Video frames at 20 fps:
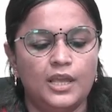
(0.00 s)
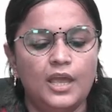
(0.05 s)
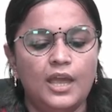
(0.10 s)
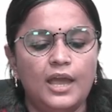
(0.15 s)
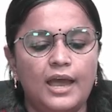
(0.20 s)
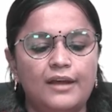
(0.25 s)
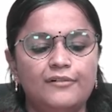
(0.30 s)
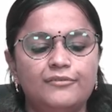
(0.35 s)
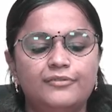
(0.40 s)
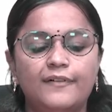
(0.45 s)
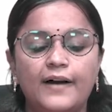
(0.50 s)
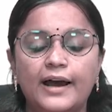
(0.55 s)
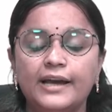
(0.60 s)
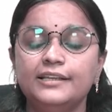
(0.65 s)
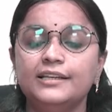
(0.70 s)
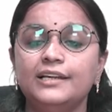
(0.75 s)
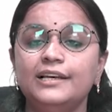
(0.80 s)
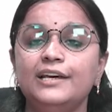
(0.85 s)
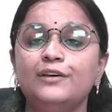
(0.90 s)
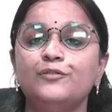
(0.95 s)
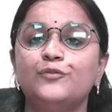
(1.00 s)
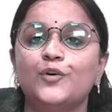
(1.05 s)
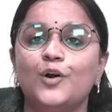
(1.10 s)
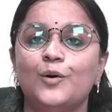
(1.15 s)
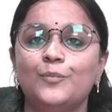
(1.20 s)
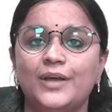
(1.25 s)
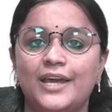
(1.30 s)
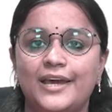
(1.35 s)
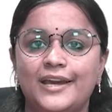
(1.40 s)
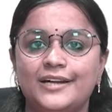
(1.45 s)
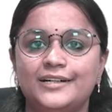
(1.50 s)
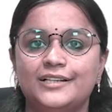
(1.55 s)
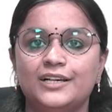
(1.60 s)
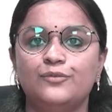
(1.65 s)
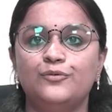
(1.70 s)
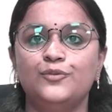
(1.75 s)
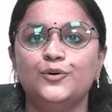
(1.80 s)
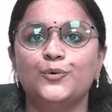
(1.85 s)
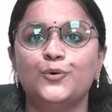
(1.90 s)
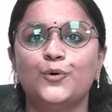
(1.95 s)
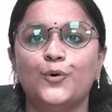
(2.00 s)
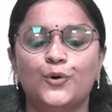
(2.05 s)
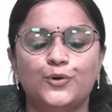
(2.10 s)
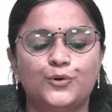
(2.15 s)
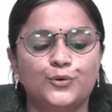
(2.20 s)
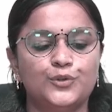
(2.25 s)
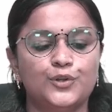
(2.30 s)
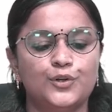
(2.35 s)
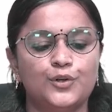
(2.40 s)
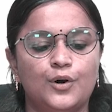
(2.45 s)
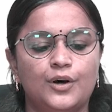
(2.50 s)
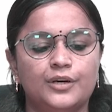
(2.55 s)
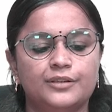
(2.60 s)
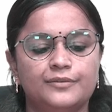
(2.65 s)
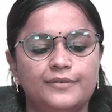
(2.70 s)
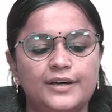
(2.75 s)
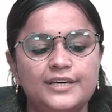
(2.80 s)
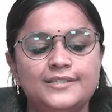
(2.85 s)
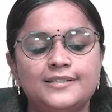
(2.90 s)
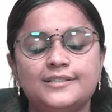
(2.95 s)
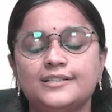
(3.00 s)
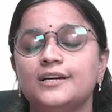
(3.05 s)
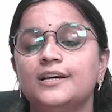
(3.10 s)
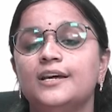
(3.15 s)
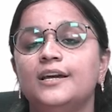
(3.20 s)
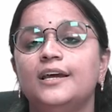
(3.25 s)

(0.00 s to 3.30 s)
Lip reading: And finally, from 8, if you go to the northwest,